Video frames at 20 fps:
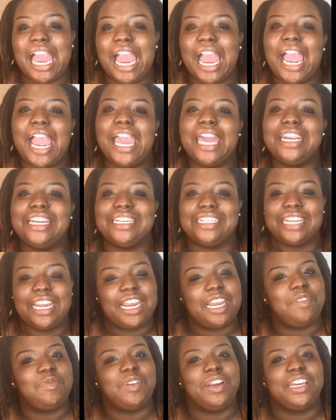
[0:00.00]
I had a
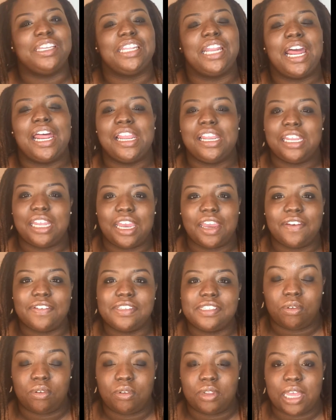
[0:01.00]
nightmare that I
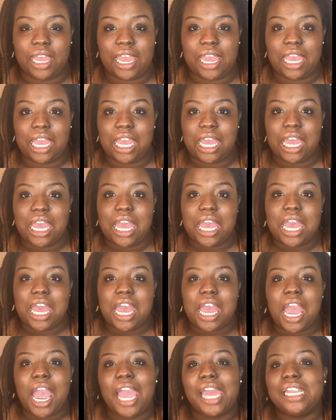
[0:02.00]
left roulette.
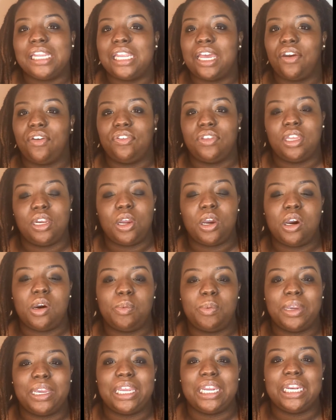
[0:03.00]
I left it
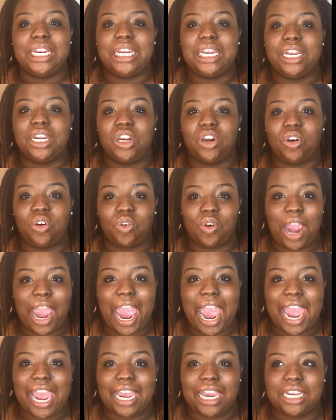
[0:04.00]
open and it
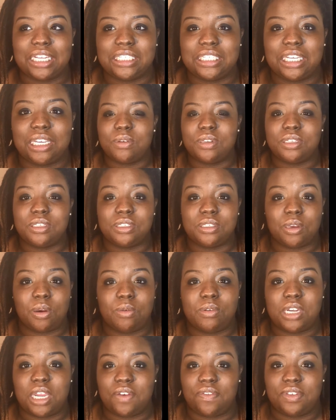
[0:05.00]
cracked. It was so
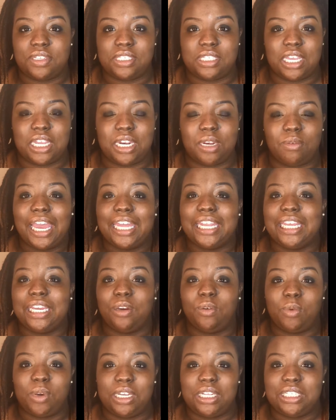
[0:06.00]
devastated. I
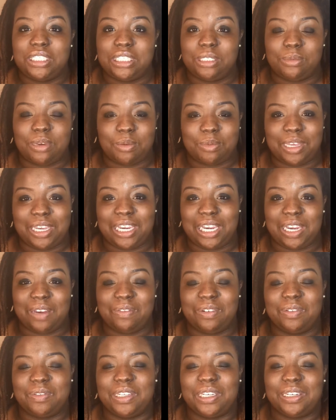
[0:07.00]
went to my makeup
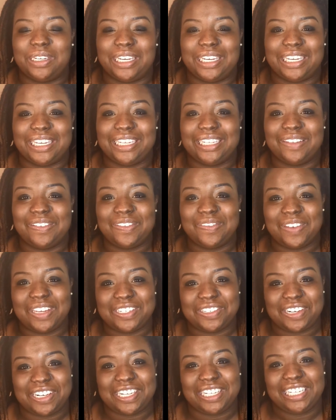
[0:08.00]
and I'm like, okay, let me make
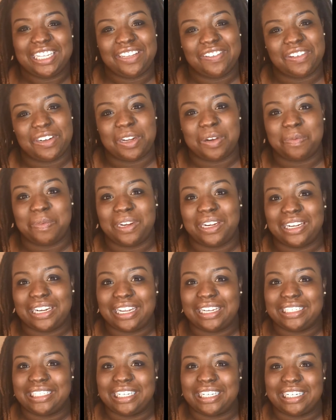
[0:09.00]
sure I didn't leave it open, and
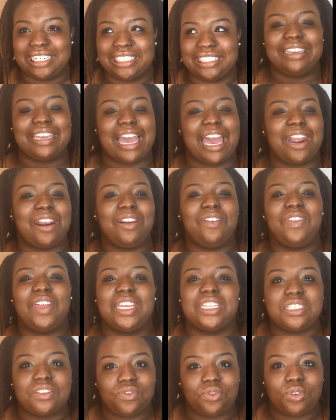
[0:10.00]
I did it. I don't know if
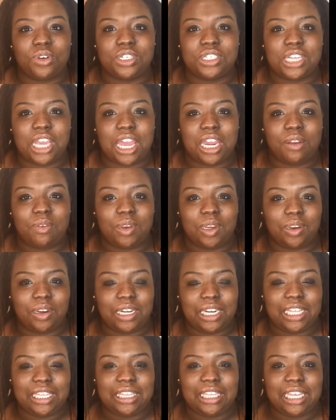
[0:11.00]
that's foreshadowing or
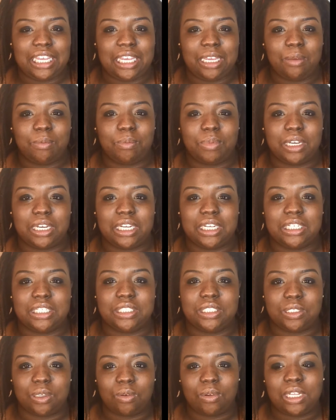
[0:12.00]
anything, but
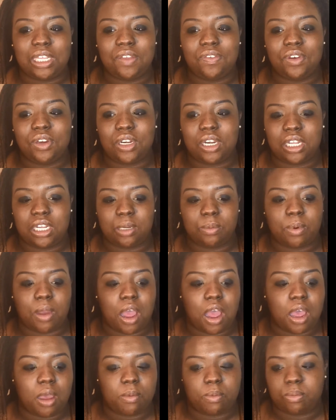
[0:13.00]
don't leave your
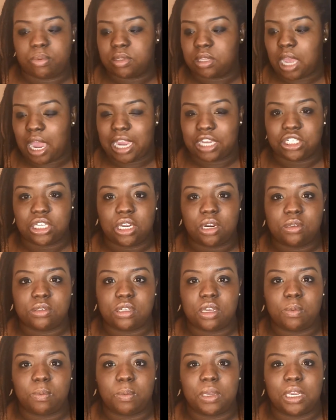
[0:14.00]
ColourPop eyeshadows
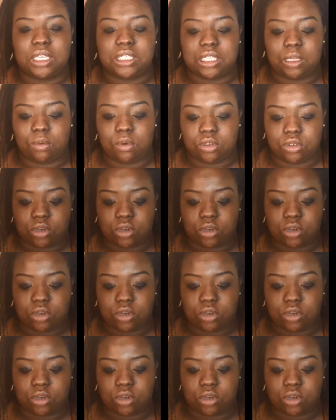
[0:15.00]
open because they will